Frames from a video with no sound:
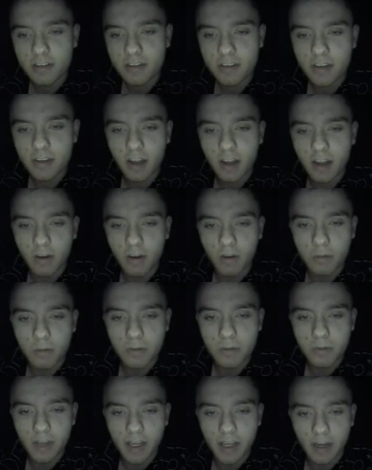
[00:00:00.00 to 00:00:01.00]
No, I'm
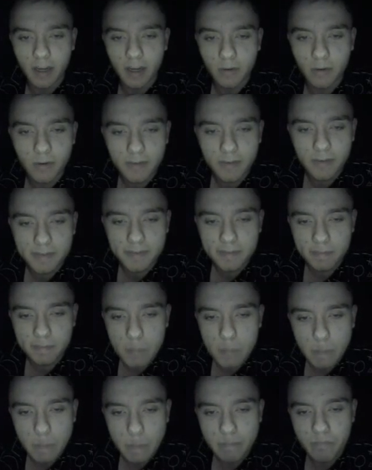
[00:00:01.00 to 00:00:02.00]
just kidding.
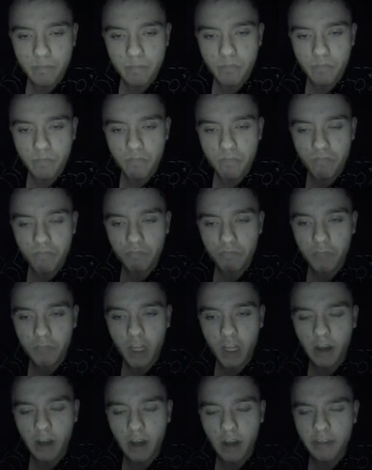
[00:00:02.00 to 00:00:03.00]

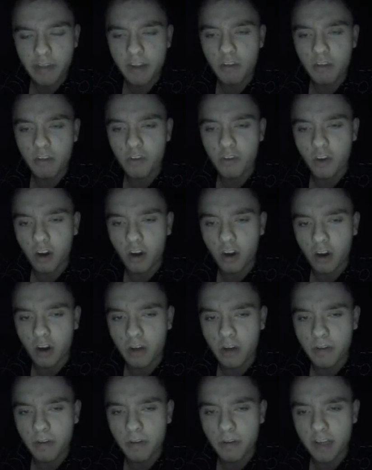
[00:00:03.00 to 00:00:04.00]
I think you start off
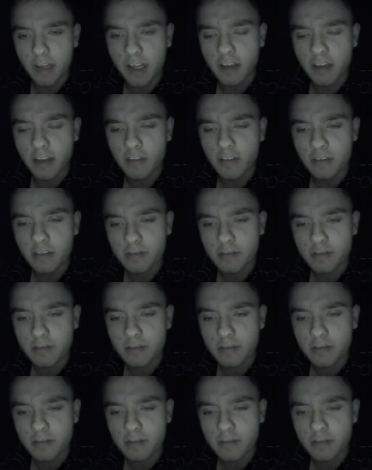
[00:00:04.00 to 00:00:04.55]
as a geese.